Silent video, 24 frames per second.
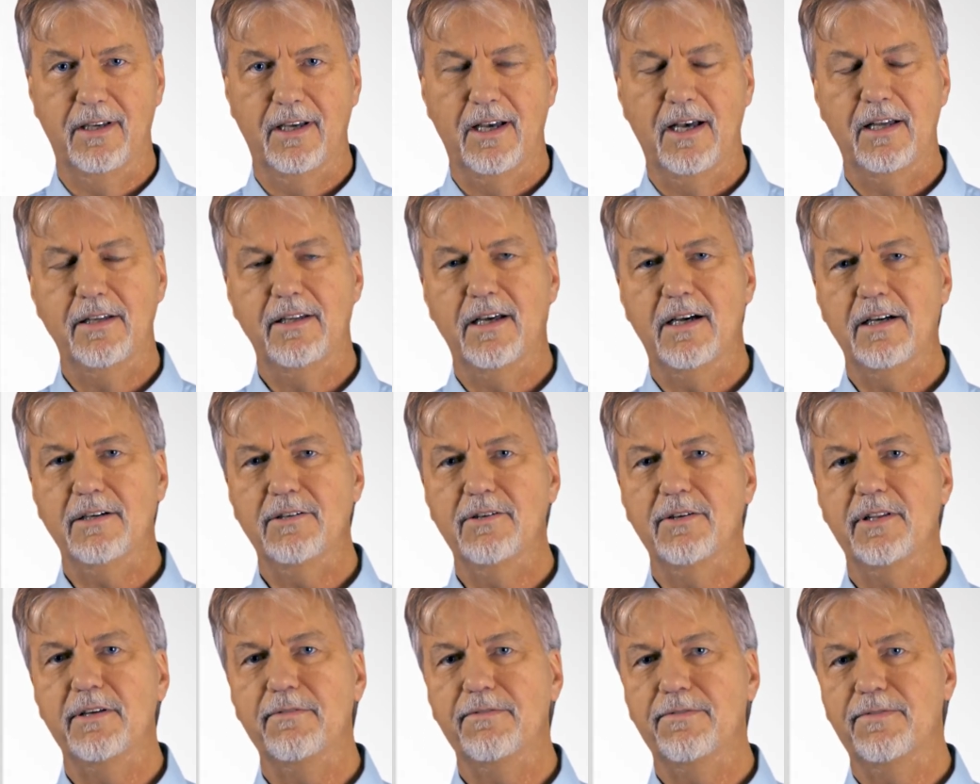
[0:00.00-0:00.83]
A
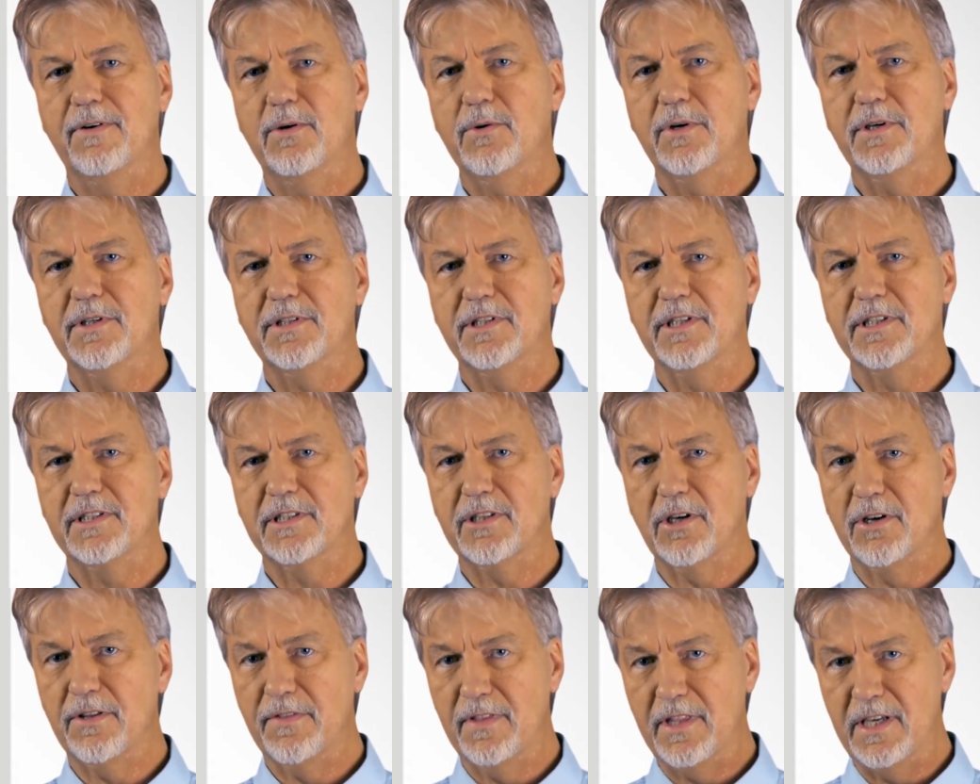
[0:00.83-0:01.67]
doctor that focuses
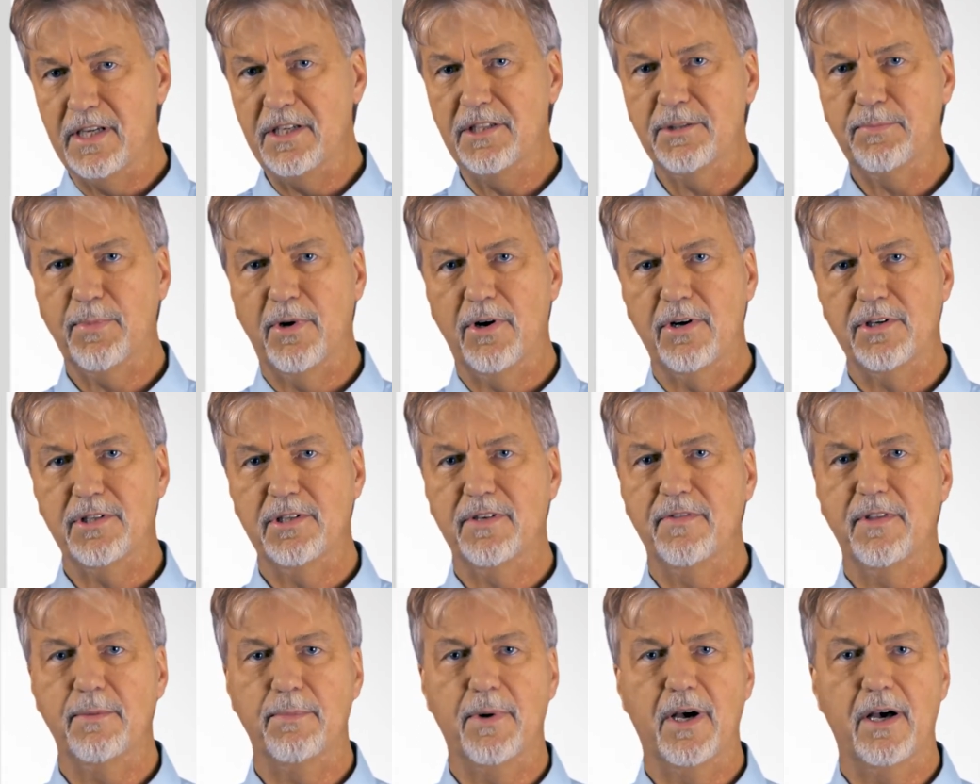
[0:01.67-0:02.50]
on these parts
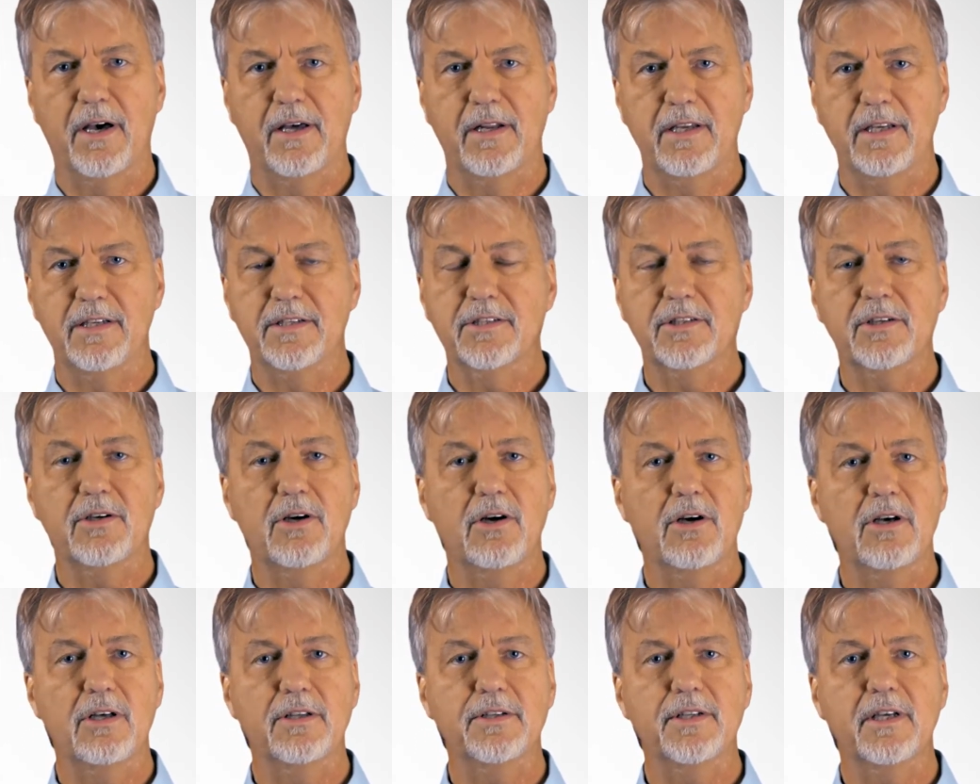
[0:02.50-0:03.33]
of the body is
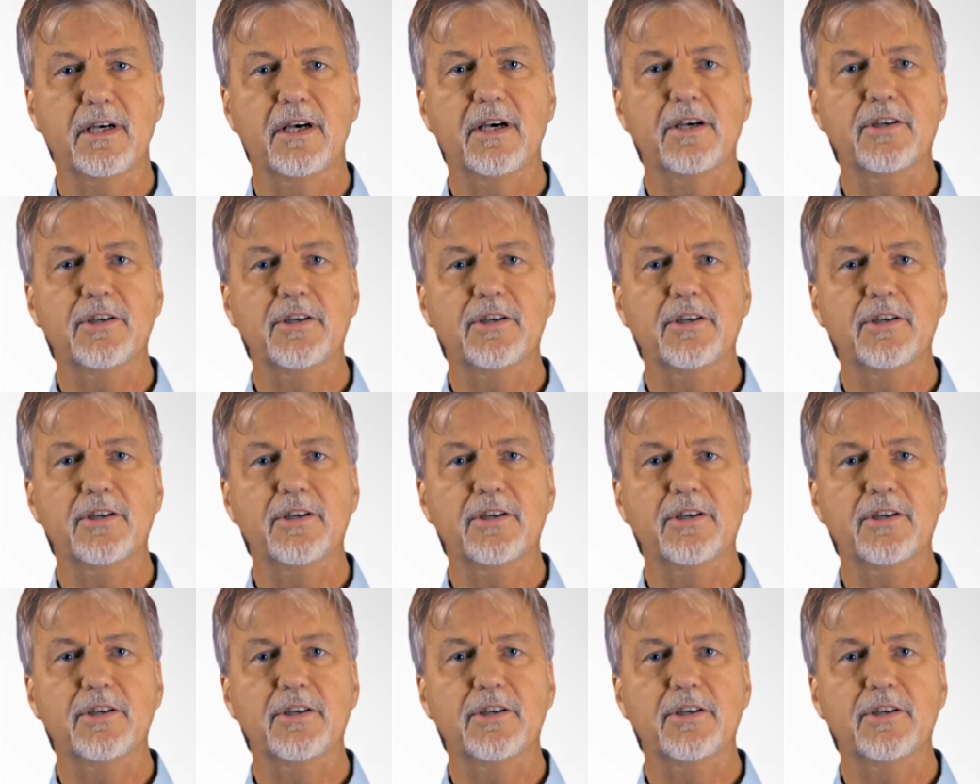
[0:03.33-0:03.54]
called a